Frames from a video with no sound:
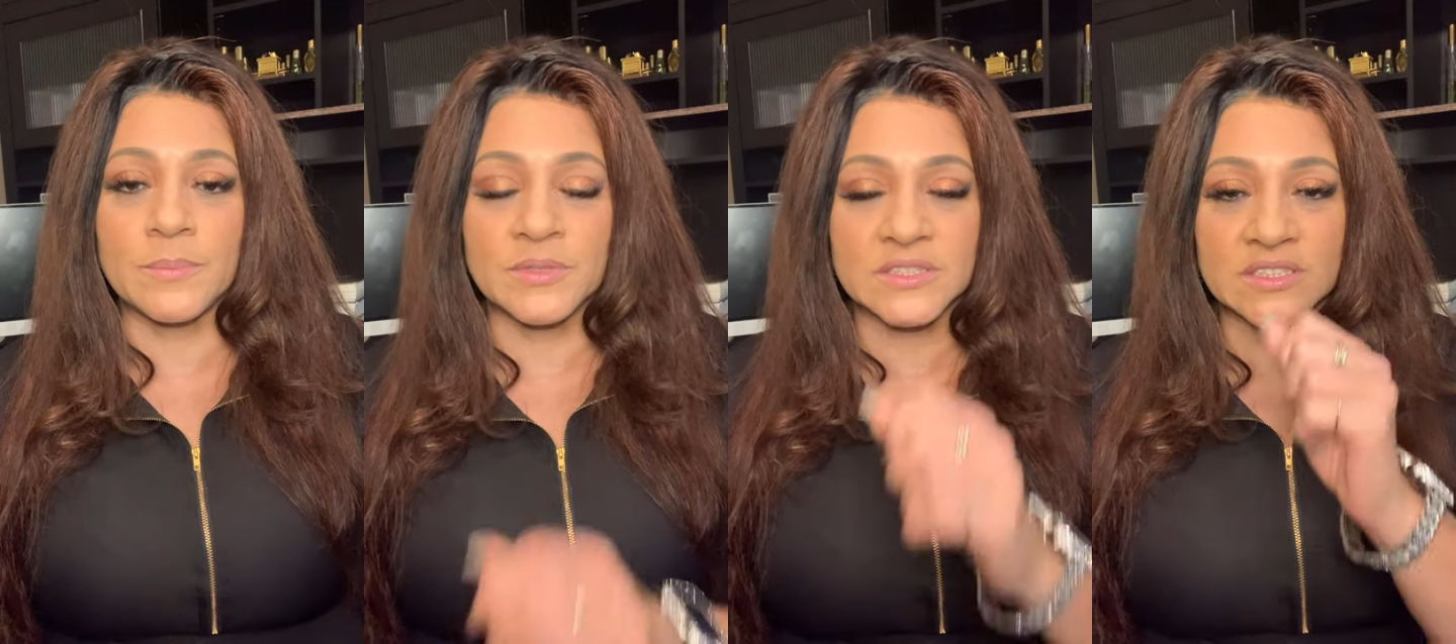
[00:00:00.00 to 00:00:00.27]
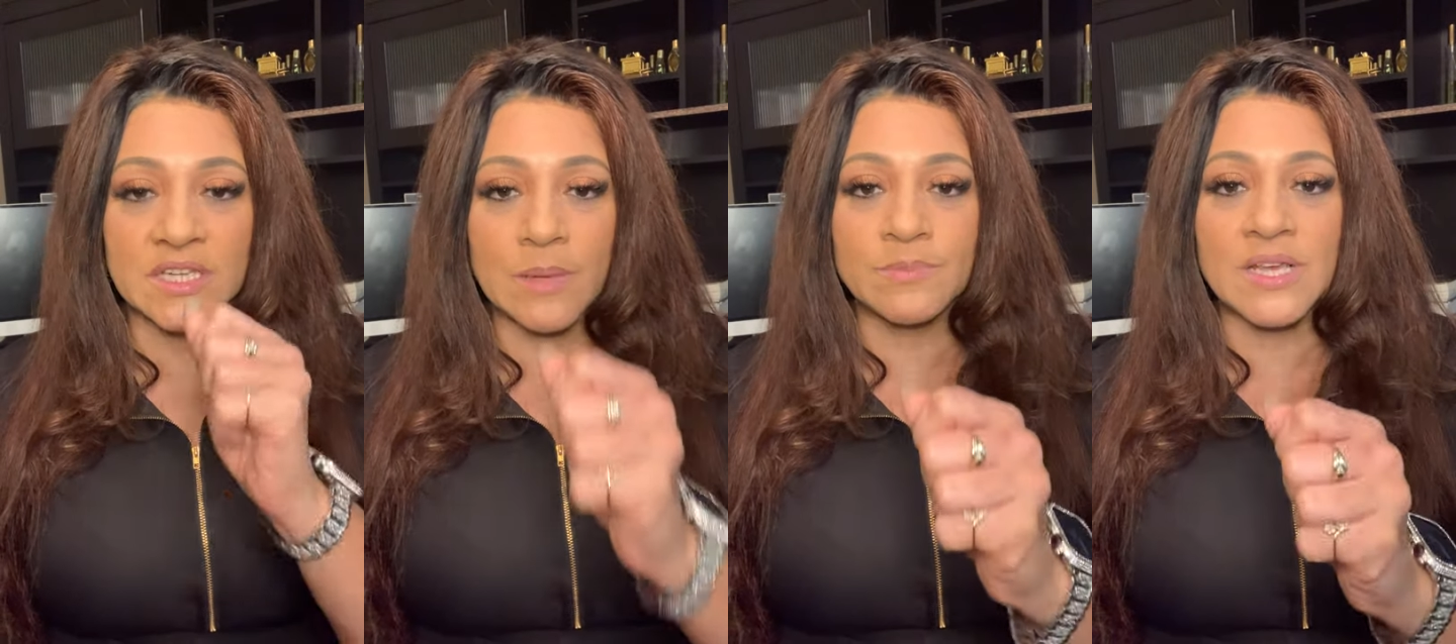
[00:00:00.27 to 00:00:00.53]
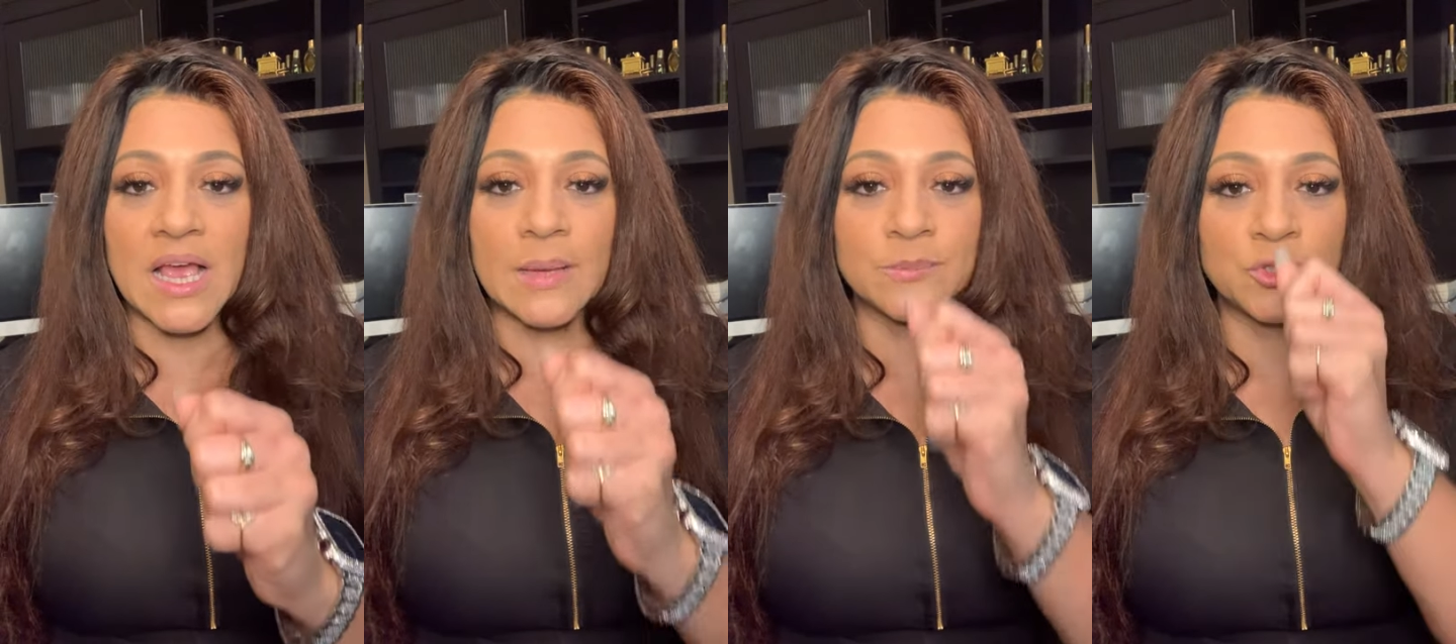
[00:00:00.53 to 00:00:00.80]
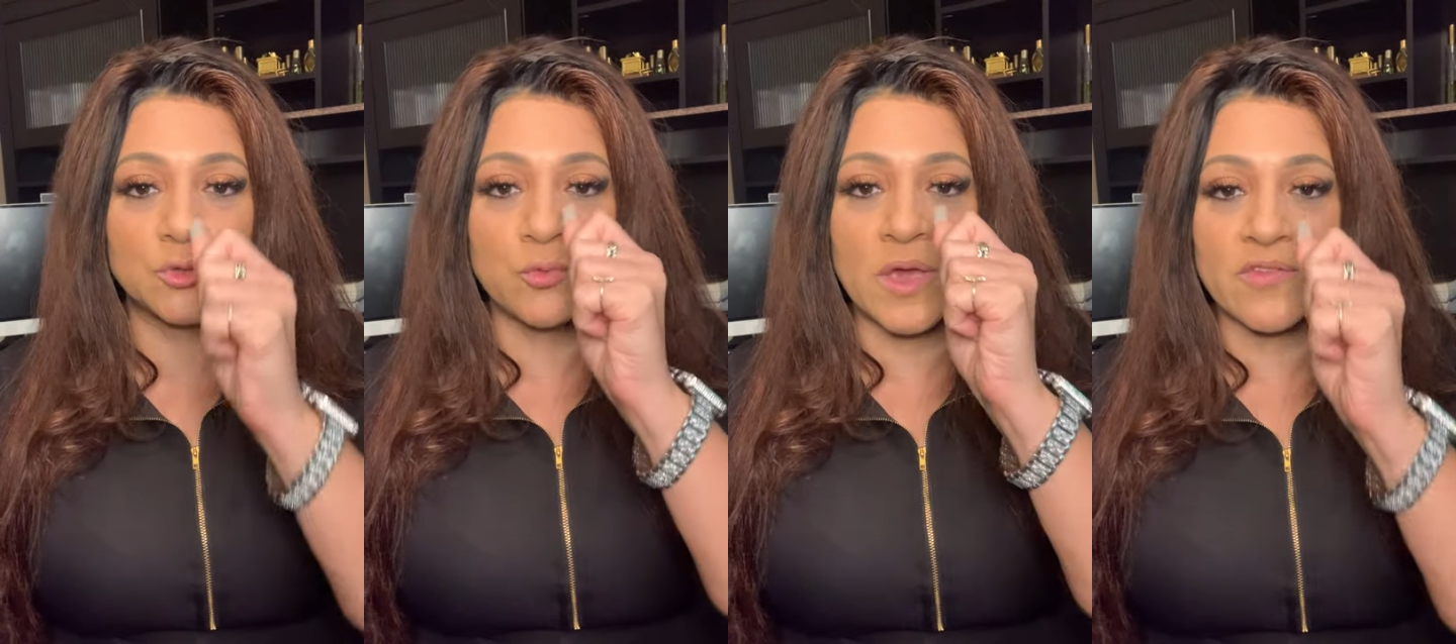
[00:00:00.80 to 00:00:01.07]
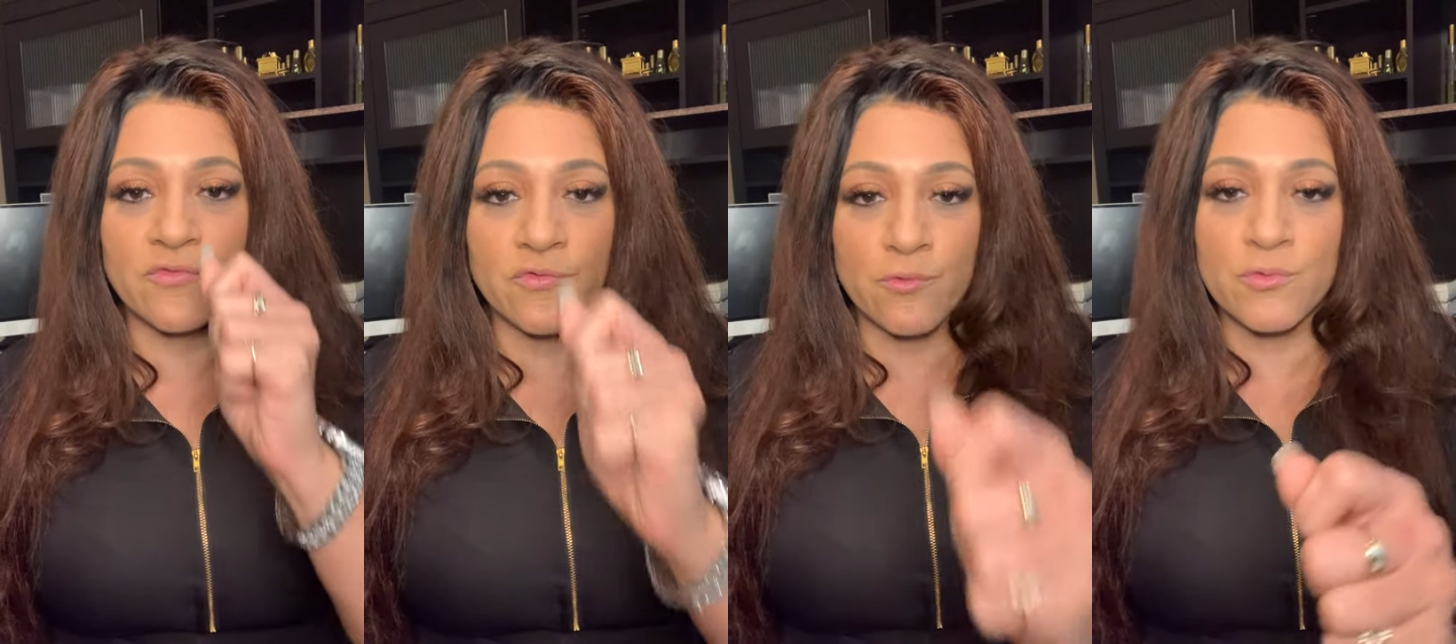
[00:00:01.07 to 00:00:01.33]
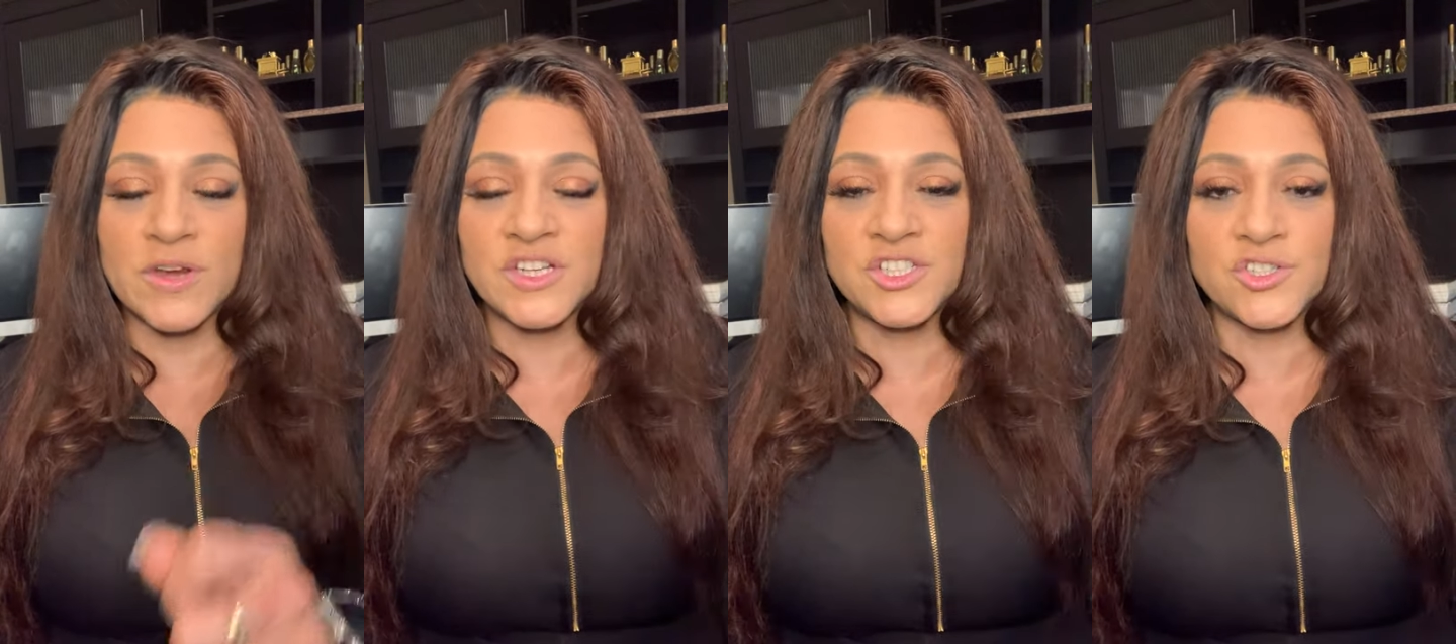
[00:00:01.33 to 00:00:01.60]
but sometimes you have
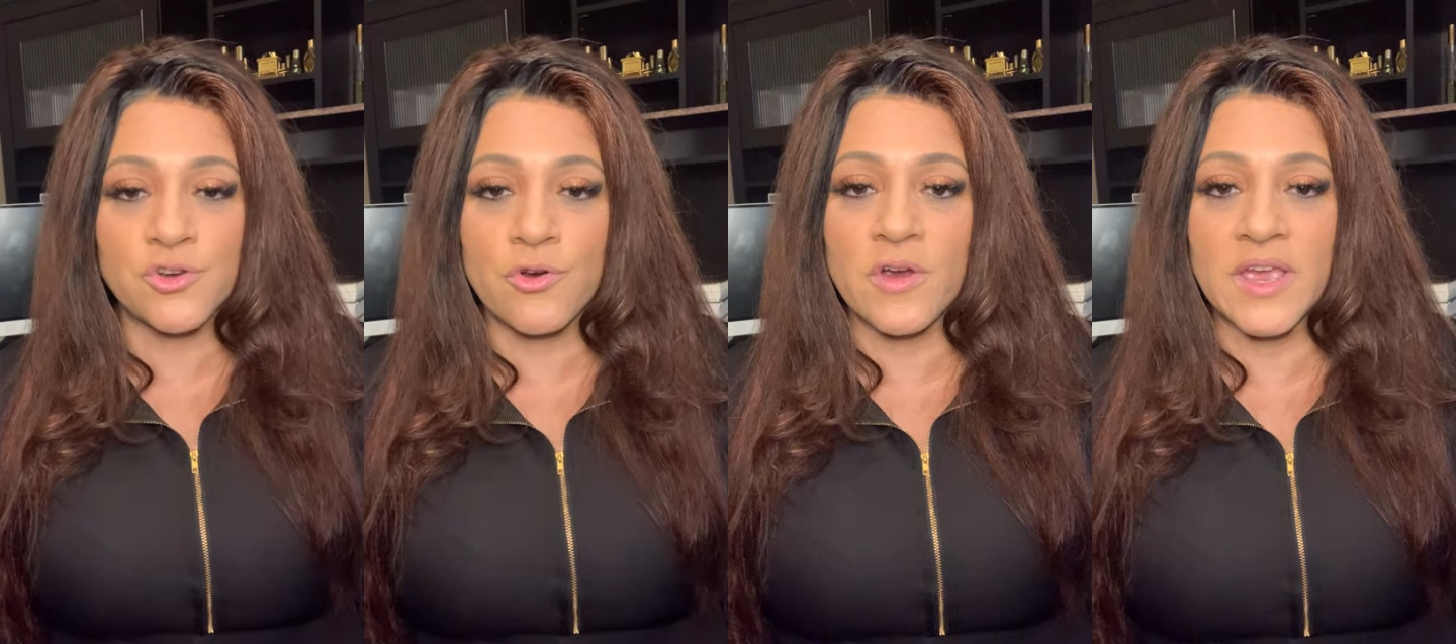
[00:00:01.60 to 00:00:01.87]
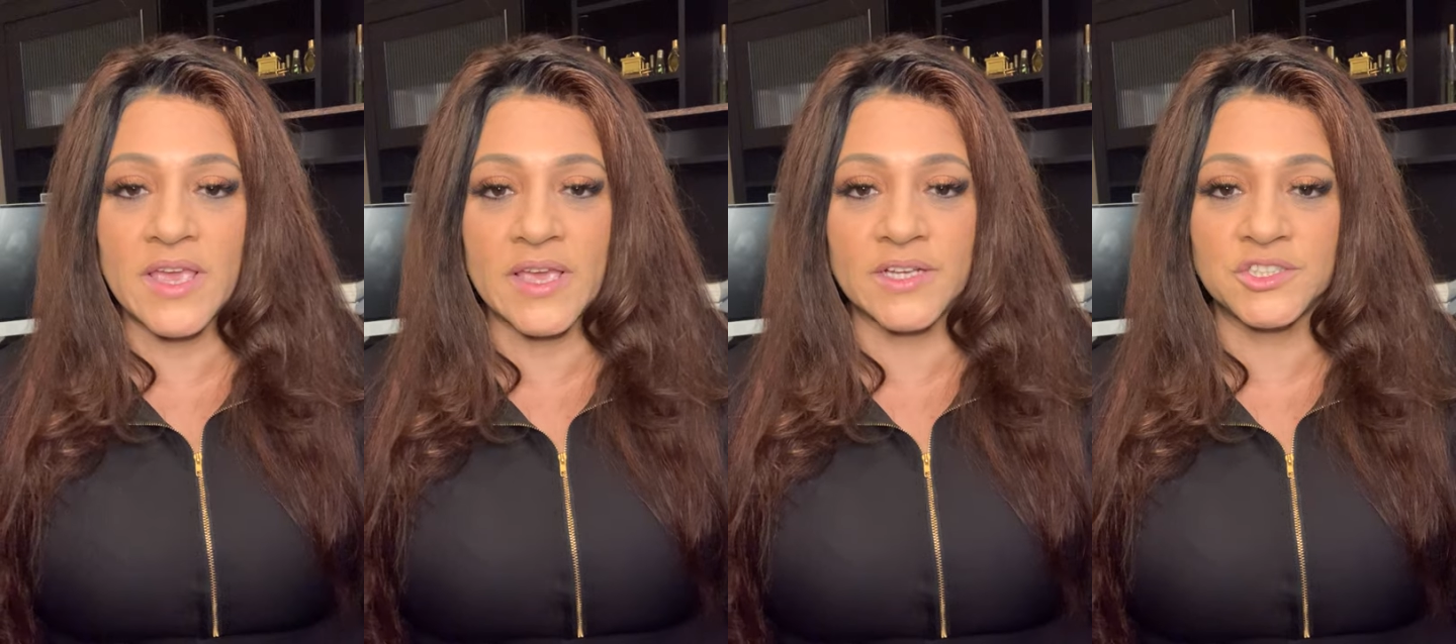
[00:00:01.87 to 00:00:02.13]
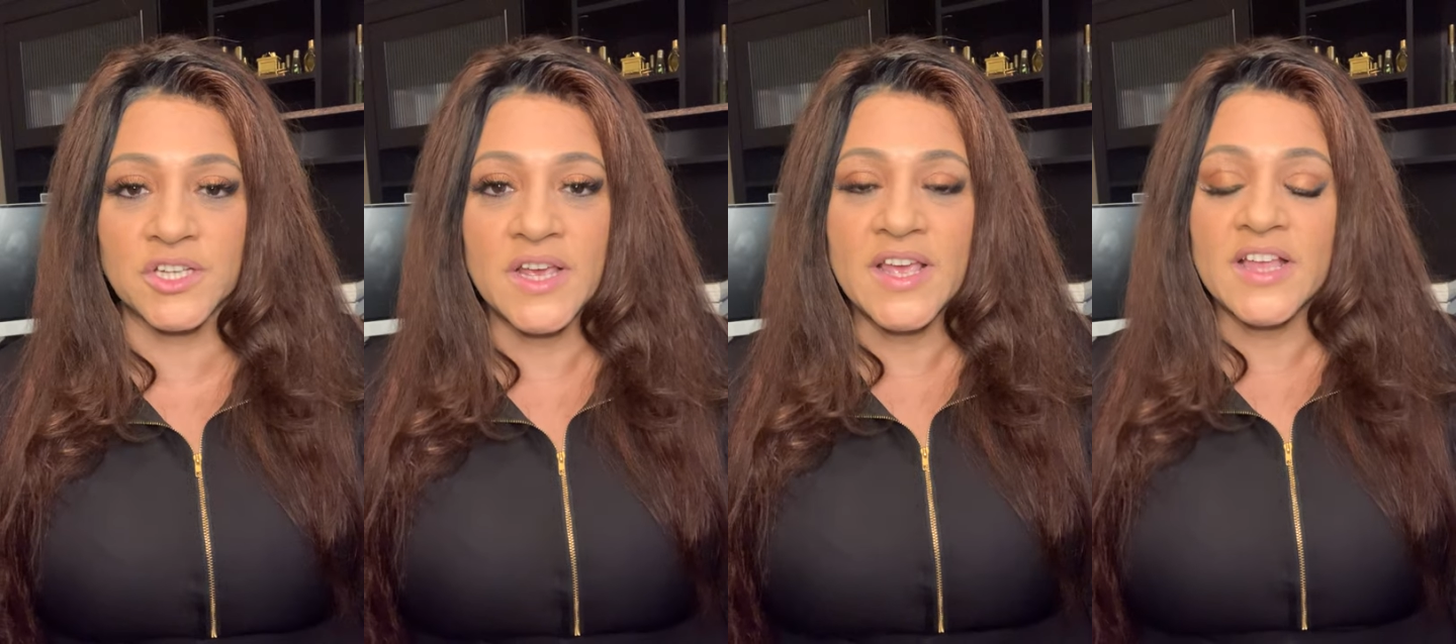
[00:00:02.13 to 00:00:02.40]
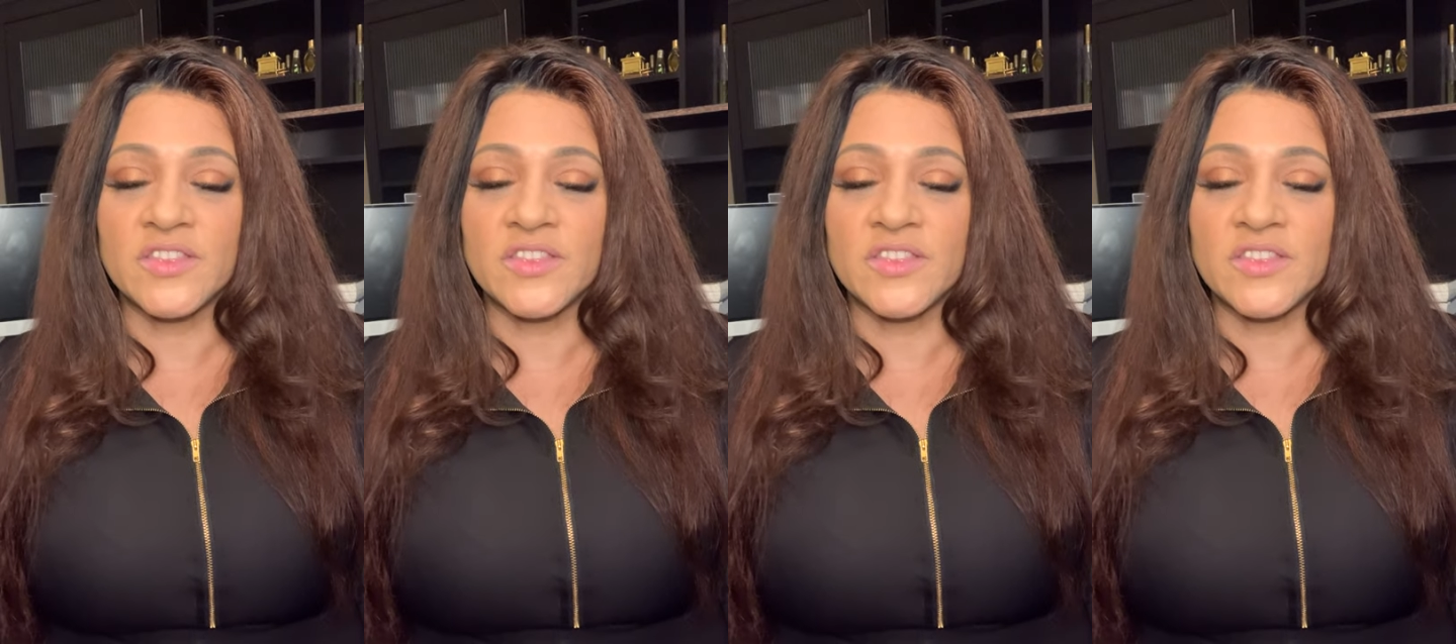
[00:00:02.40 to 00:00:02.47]
reached your edge.